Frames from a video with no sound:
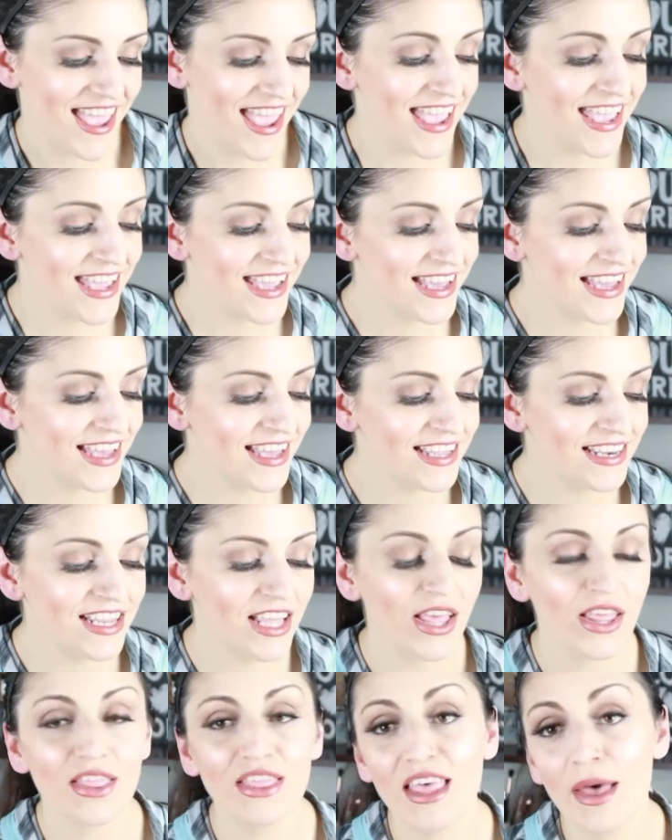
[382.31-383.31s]

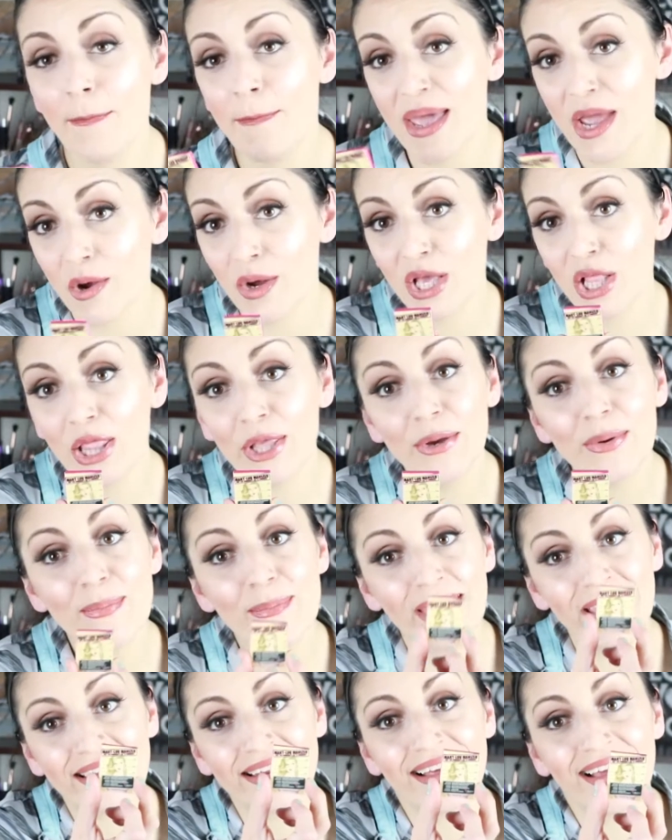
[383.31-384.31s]
and the Mary Lou
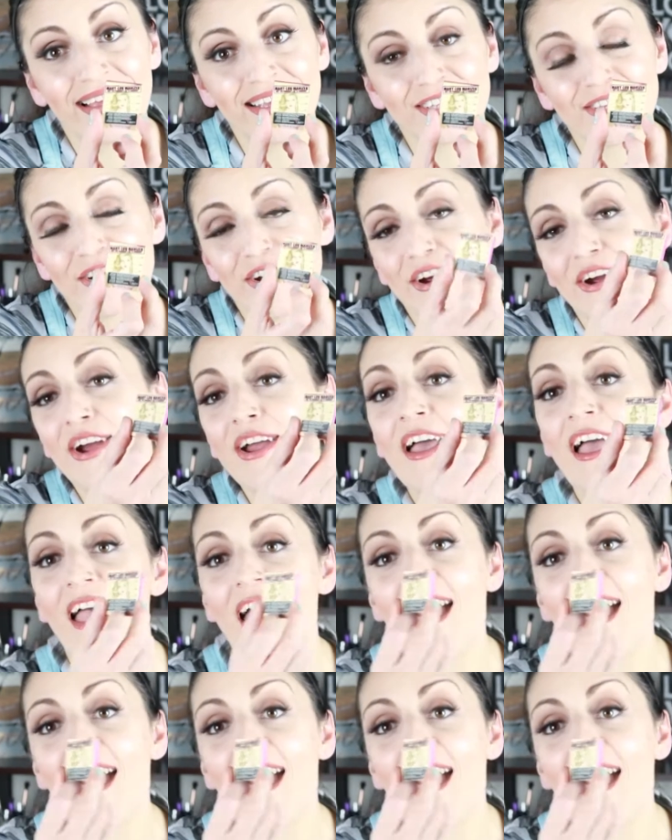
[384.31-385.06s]
Manizer